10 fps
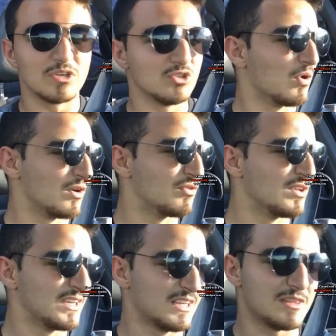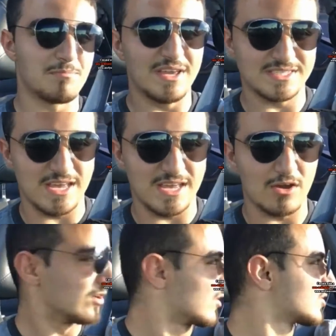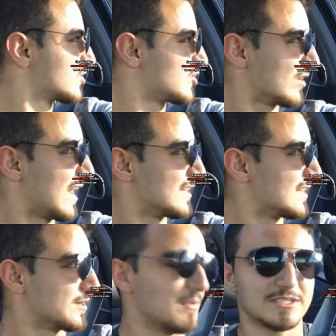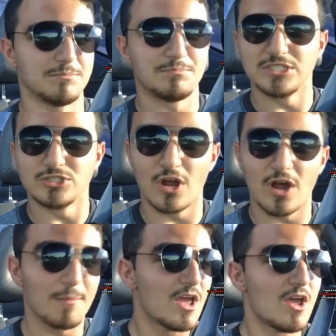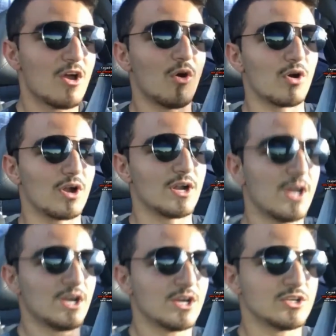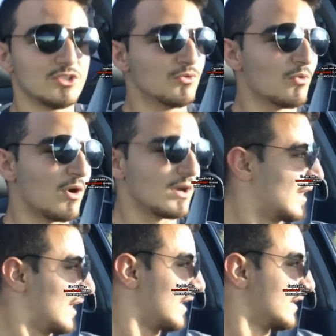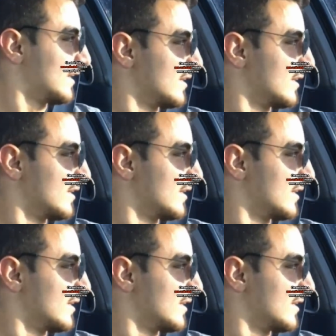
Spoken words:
you want to really get the bass out on a song that has an amazing beat drop, or you want a